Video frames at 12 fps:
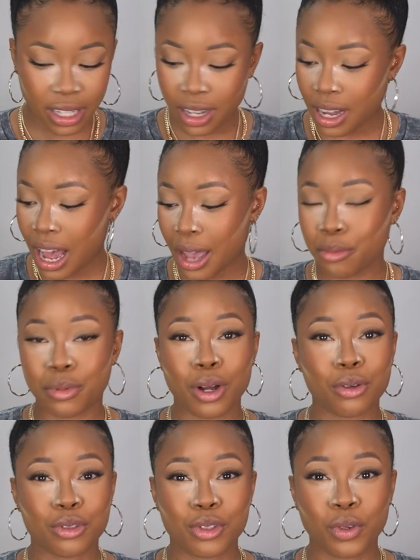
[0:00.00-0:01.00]
her
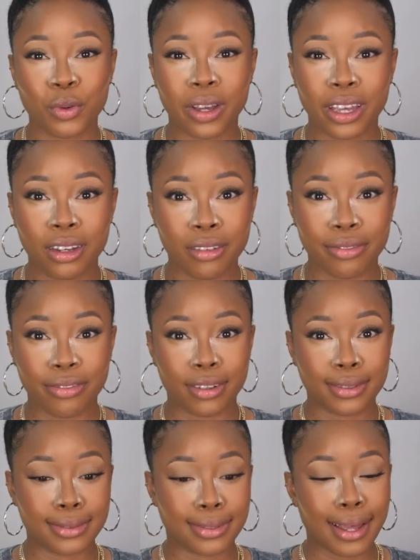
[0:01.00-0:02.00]
eyebrows square in the
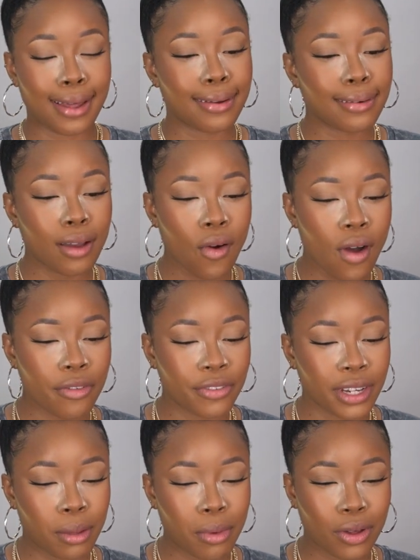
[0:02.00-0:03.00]
front. I don't know how I
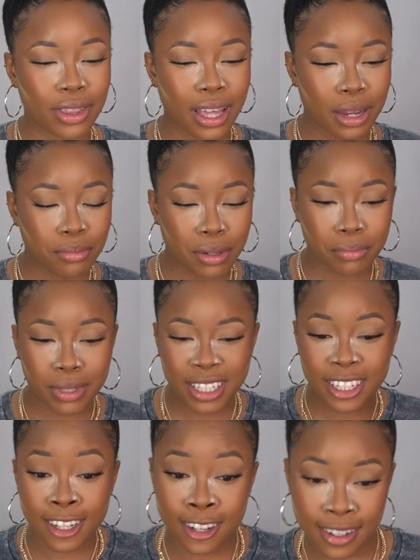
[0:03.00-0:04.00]
feel about that, but
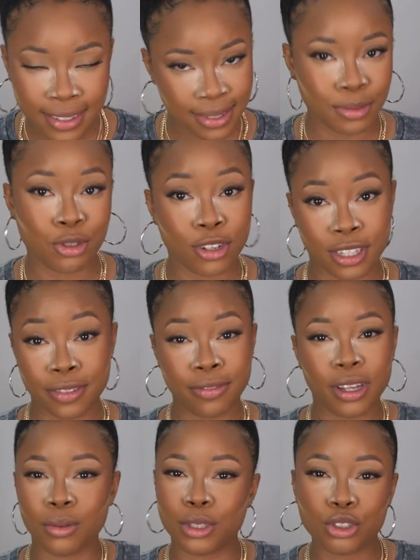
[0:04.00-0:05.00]
because we're trying to
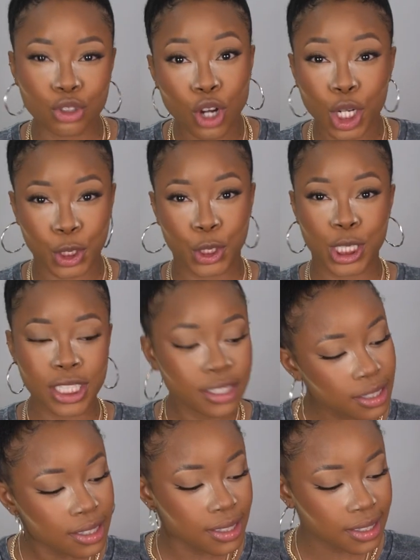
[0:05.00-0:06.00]
follow
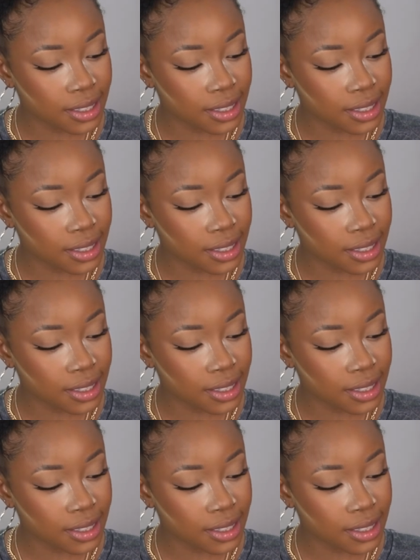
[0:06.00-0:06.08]
instructions,